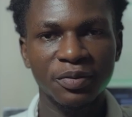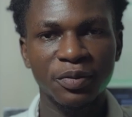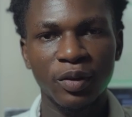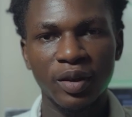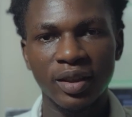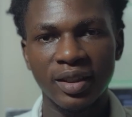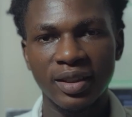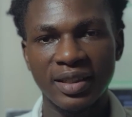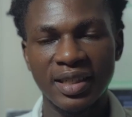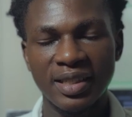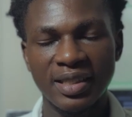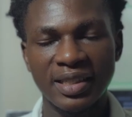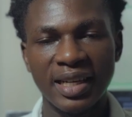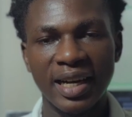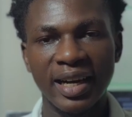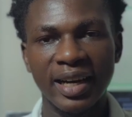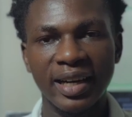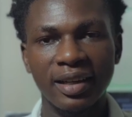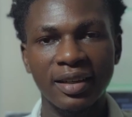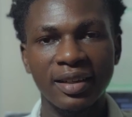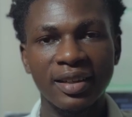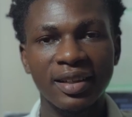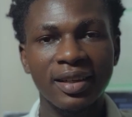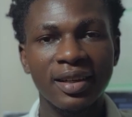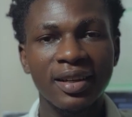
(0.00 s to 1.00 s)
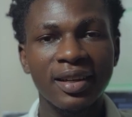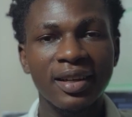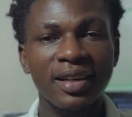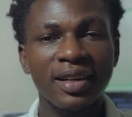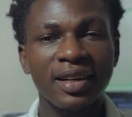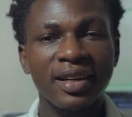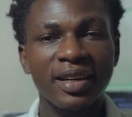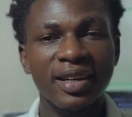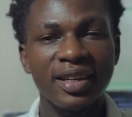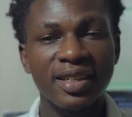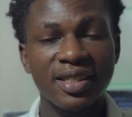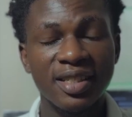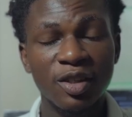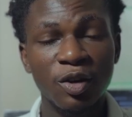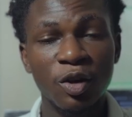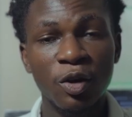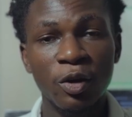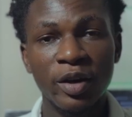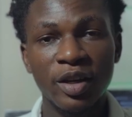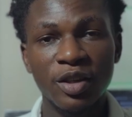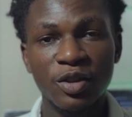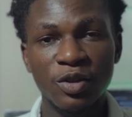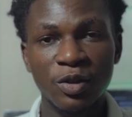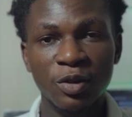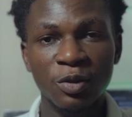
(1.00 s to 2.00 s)
for the design. Is it
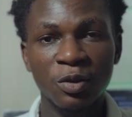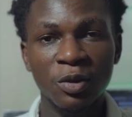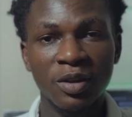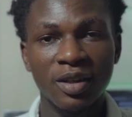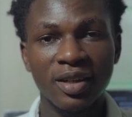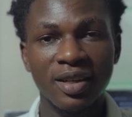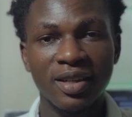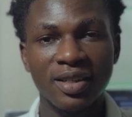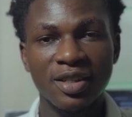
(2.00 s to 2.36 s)
going to look